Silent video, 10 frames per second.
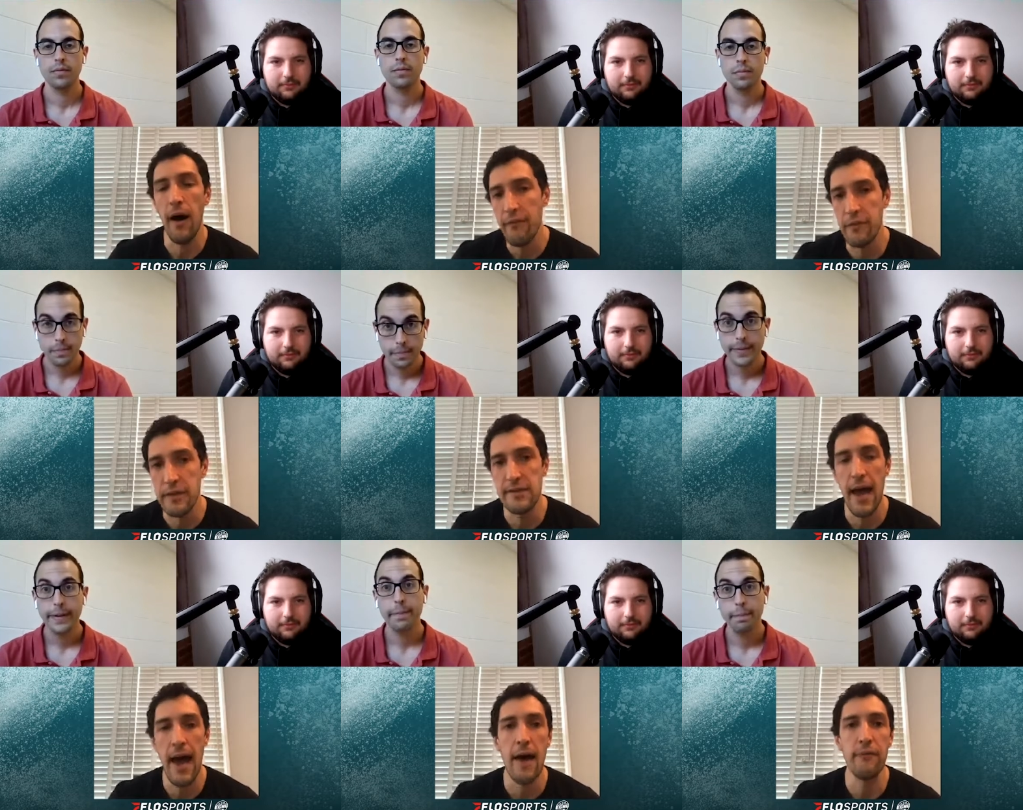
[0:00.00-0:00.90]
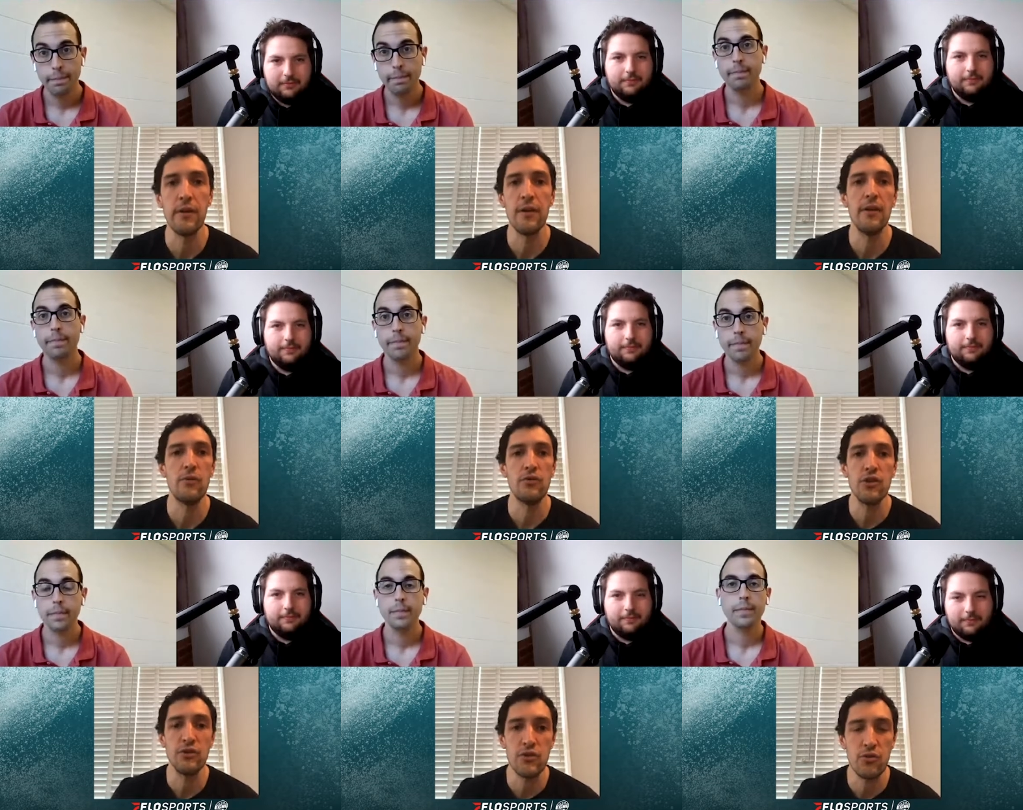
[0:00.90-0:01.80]
Speaker 1: office staff. And you're
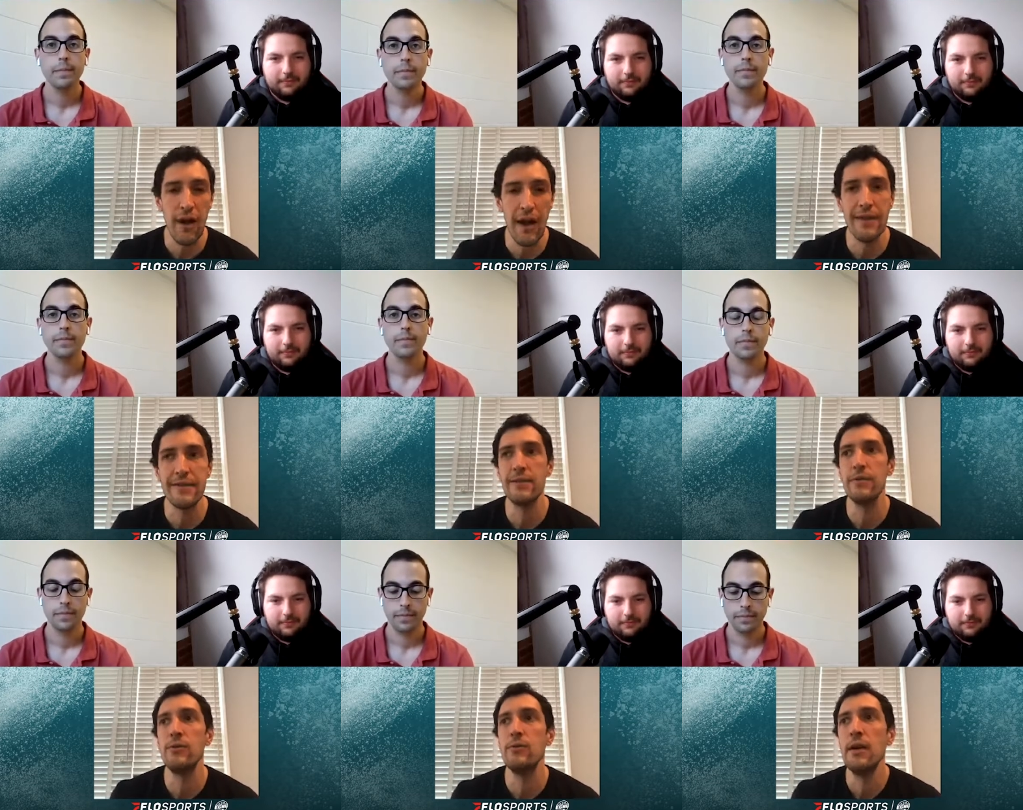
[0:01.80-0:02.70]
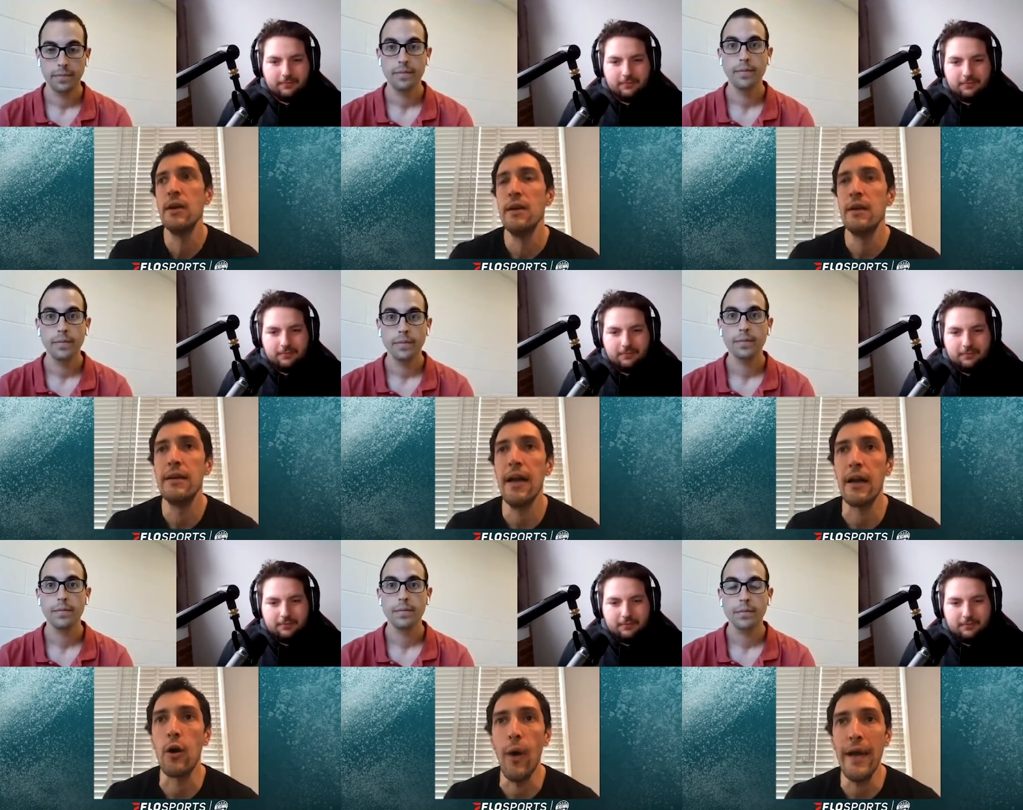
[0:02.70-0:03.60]
just trying to get
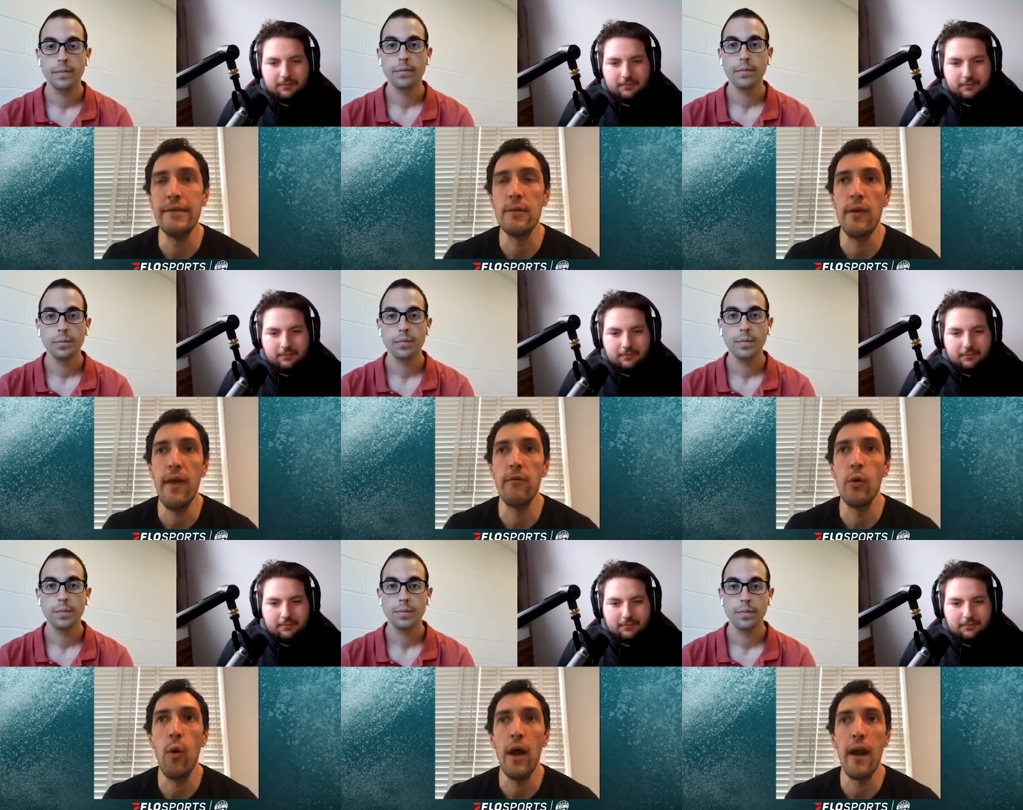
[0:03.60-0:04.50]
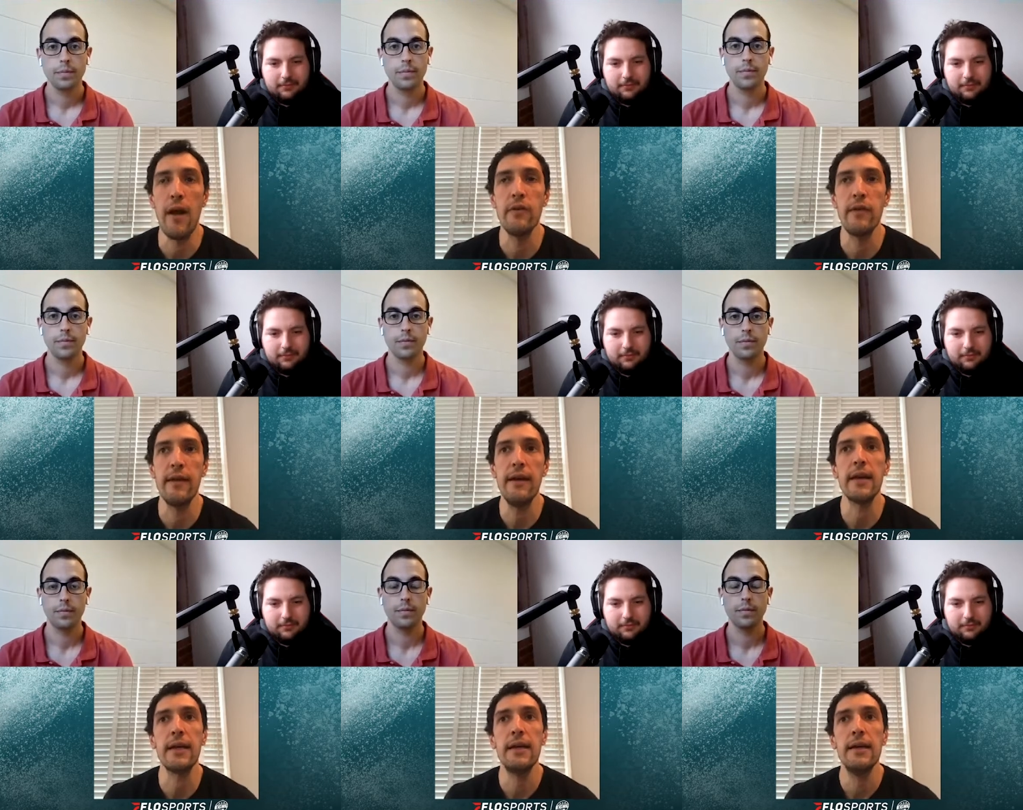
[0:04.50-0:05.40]
acquainted with everyone and
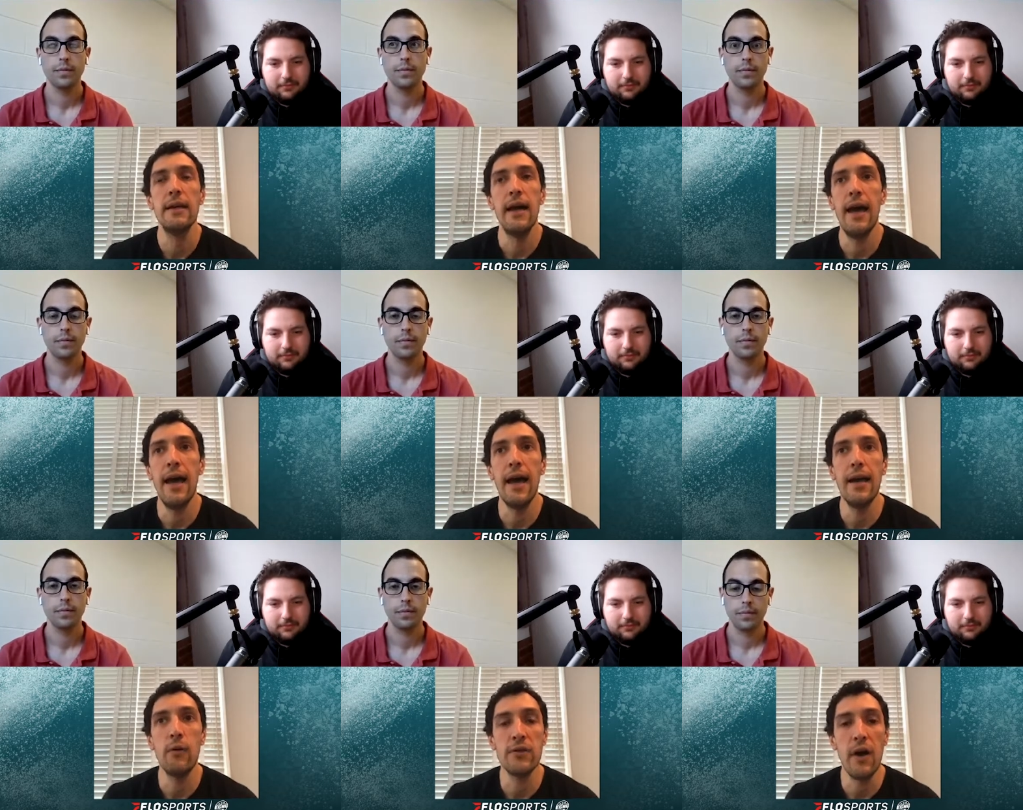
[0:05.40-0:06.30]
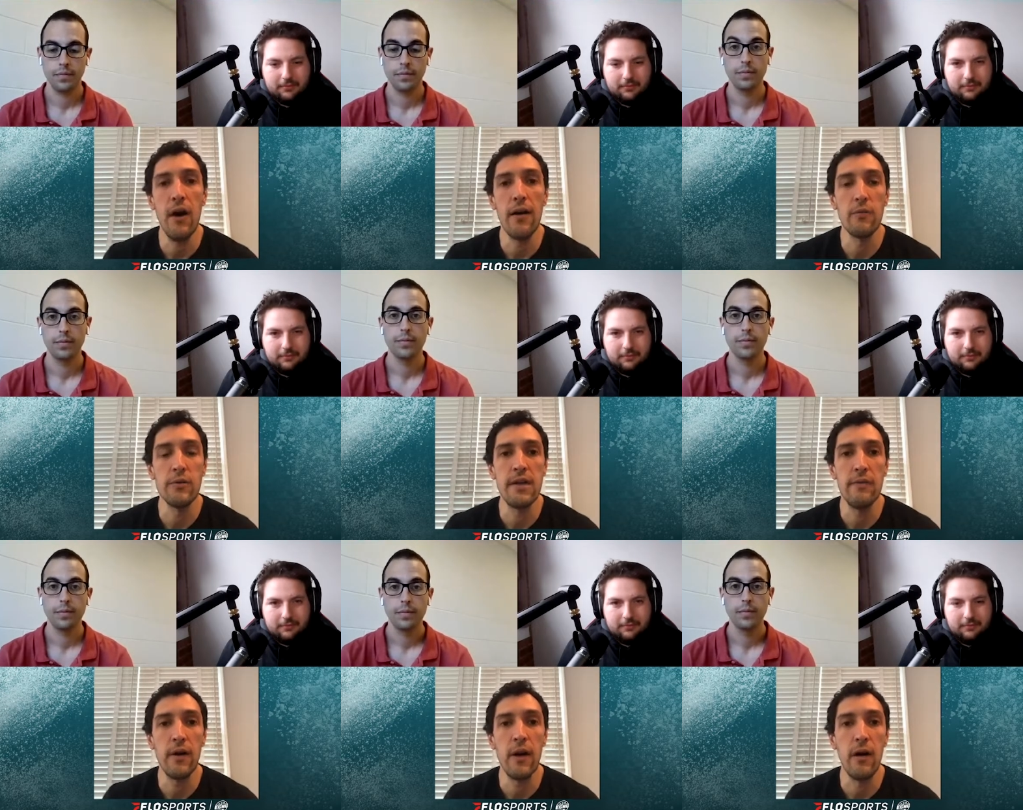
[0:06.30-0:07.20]
everything. And it was hard. It was
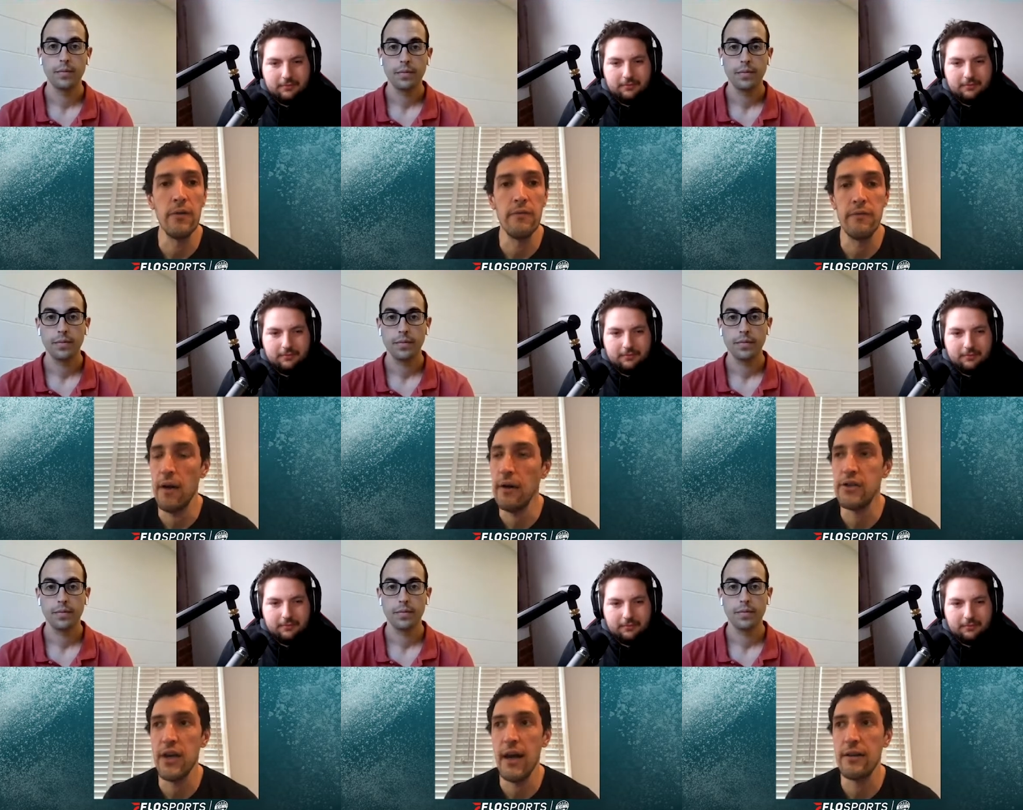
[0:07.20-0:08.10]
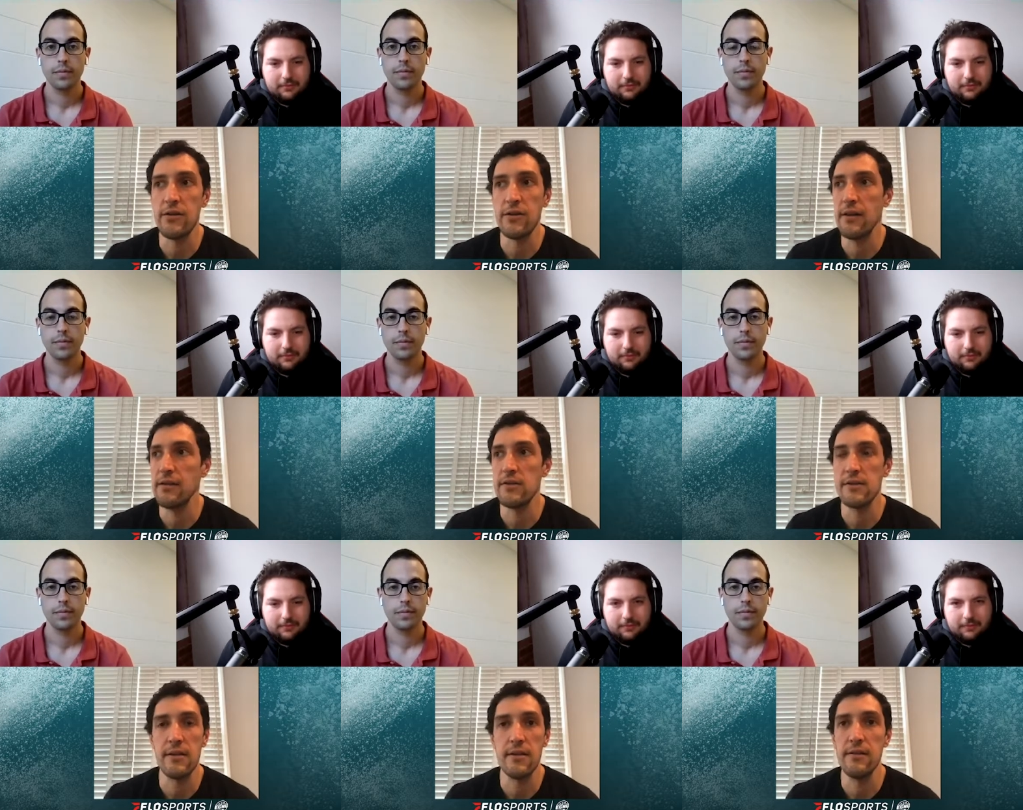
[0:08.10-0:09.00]
difficult, very challenging just to